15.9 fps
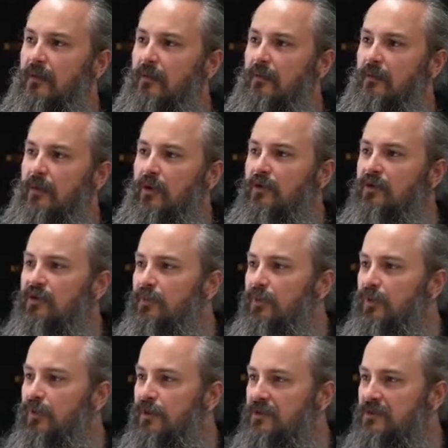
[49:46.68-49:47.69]
most
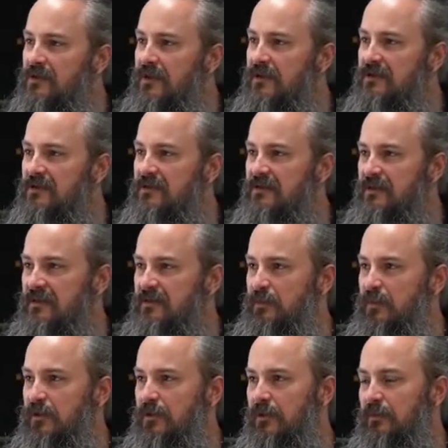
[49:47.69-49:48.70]
projects
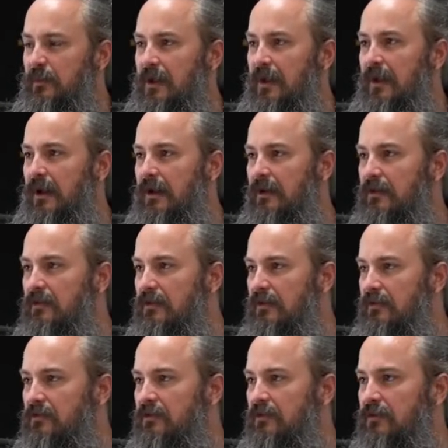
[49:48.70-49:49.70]
just build behind
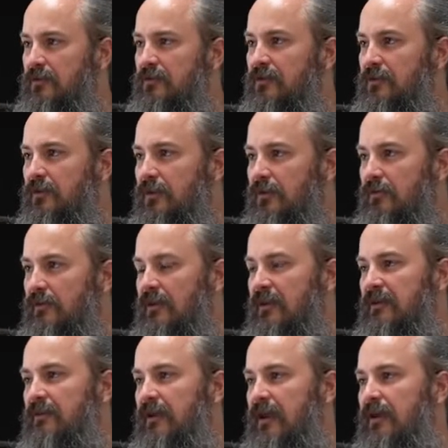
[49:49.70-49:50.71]
closed doors and don't
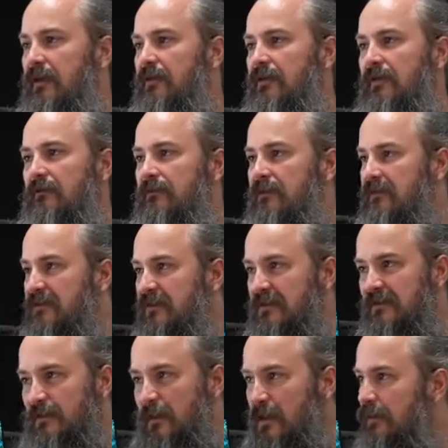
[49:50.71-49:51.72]
release anything for
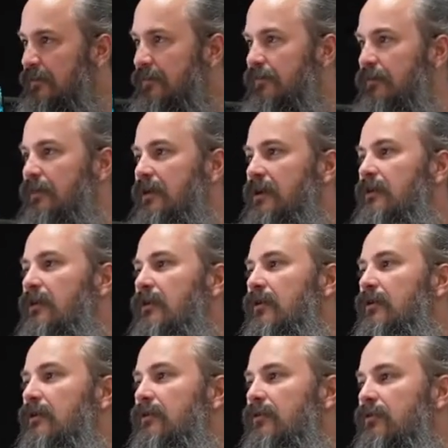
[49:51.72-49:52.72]
6 months or a year.
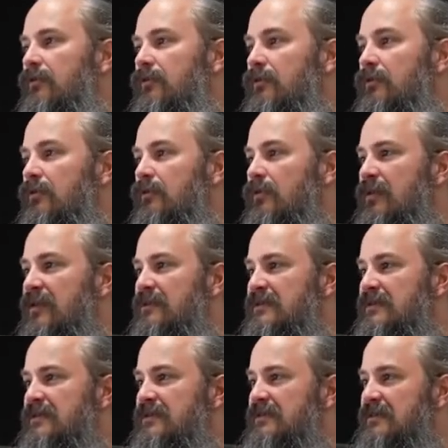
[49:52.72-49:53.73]
Earth 2 lets
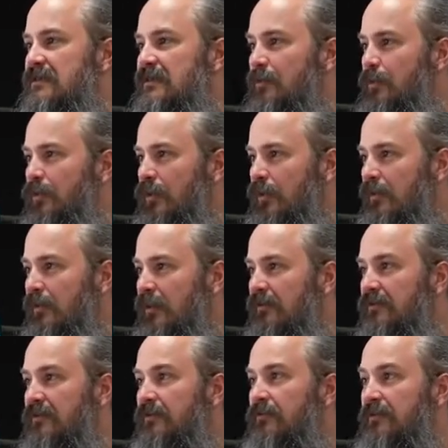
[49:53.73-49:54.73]
us see the
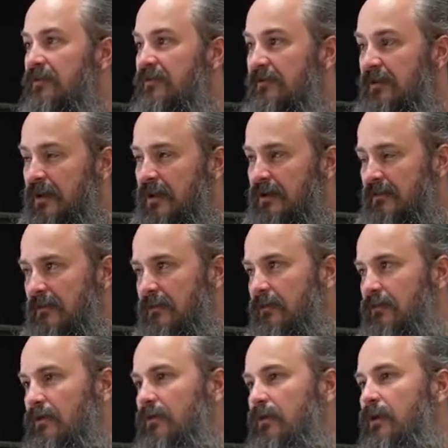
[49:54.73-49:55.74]
progress, mistakes
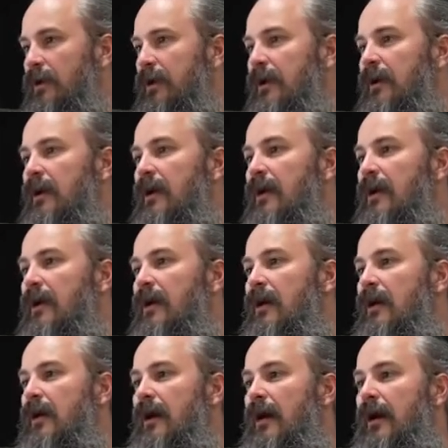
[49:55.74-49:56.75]
along the way.
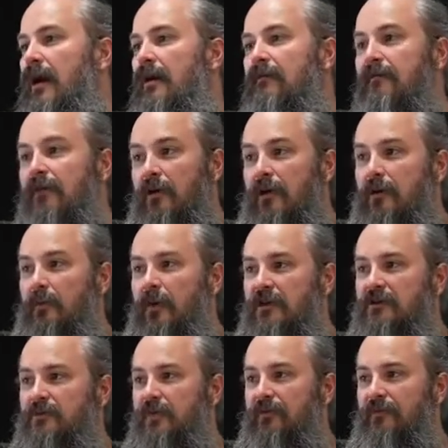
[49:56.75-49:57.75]
I very
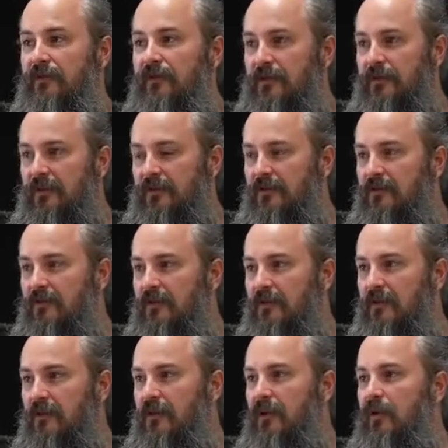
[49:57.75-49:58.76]
much prefer this.
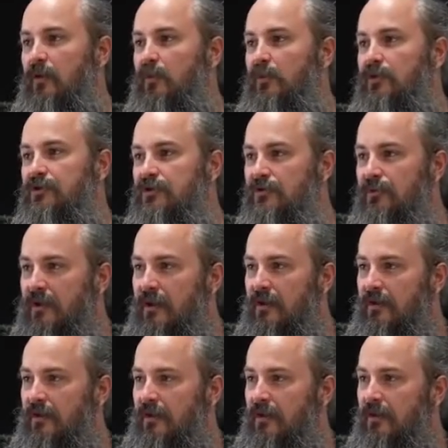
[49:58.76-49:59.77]
Would you
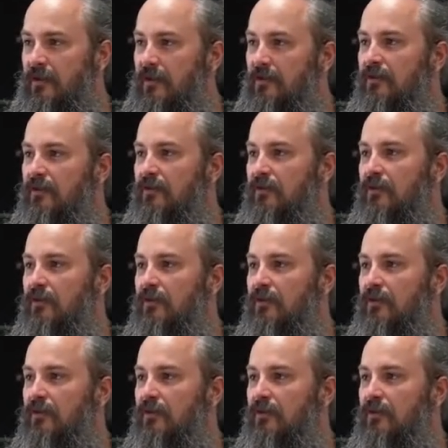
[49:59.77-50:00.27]
rather Earth 2